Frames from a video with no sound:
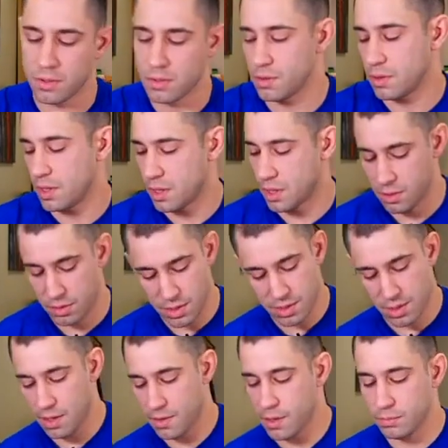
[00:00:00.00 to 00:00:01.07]
Okay, so
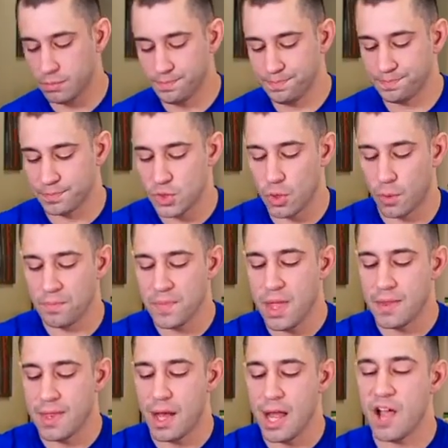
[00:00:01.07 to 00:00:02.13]
that's out of there. So
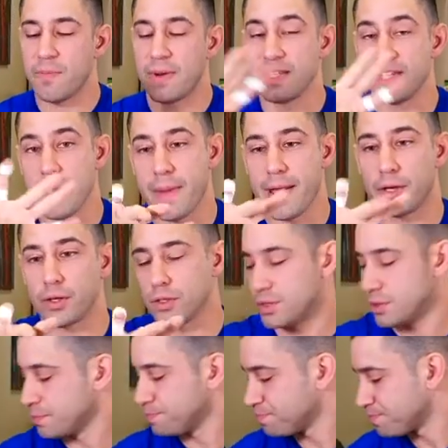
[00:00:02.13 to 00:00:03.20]
now I have my tape
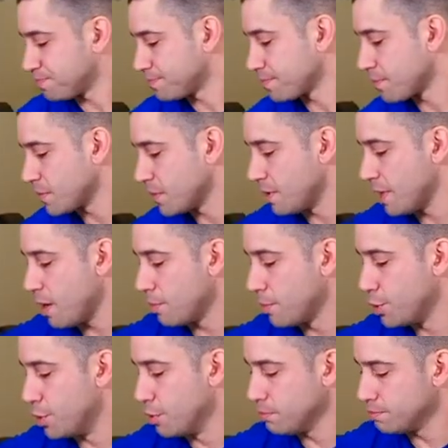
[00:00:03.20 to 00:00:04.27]
anchors. Now I'm
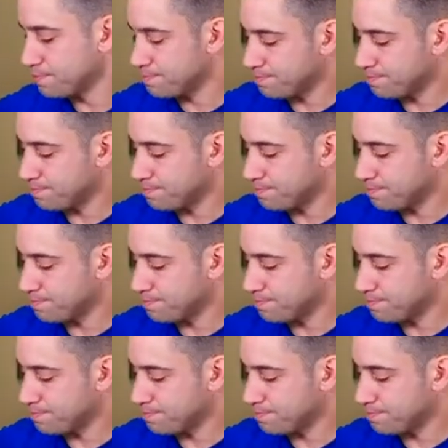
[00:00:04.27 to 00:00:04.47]
going